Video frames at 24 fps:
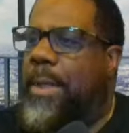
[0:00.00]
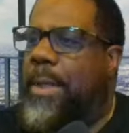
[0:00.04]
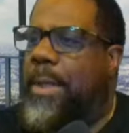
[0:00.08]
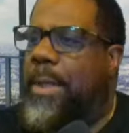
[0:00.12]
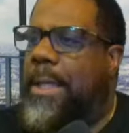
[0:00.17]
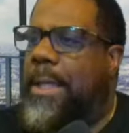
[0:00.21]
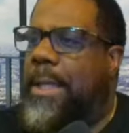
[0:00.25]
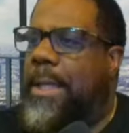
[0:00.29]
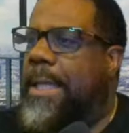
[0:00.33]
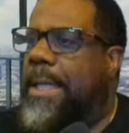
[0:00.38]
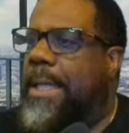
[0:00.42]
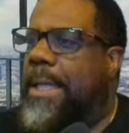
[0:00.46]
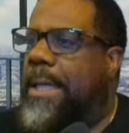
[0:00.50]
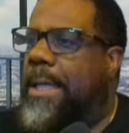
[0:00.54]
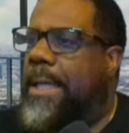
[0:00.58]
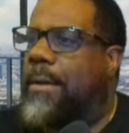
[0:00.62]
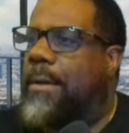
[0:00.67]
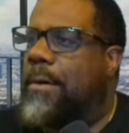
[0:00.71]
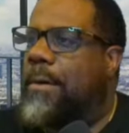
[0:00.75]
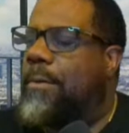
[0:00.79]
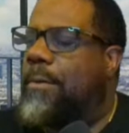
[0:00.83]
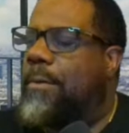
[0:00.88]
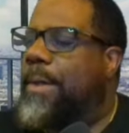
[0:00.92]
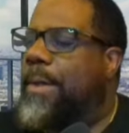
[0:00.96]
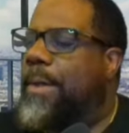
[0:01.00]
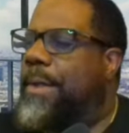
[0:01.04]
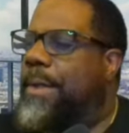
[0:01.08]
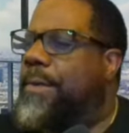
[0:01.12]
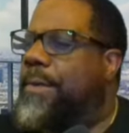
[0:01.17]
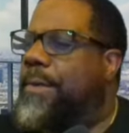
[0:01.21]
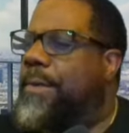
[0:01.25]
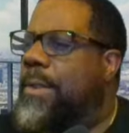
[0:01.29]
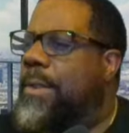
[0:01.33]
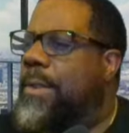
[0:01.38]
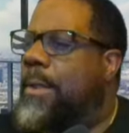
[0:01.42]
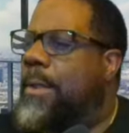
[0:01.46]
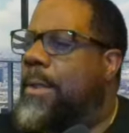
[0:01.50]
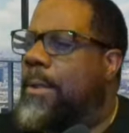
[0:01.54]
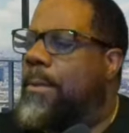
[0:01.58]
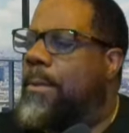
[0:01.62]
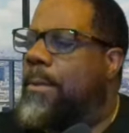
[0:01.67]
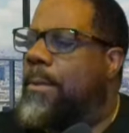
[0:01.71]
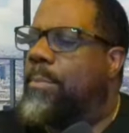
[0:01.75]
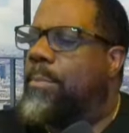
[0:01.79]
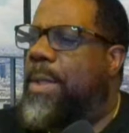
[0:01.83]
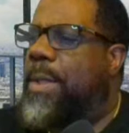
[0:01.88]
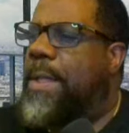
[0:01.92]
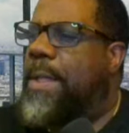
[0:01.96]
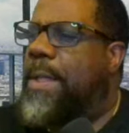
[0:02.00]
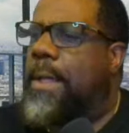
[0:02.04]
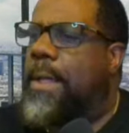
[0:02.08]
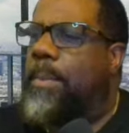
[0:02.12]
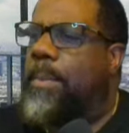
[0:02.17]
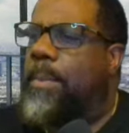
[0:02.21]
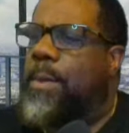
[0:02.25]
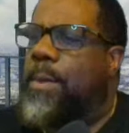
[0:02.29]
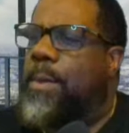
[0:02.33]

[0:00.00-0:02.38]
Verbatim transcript: and it can't always be up.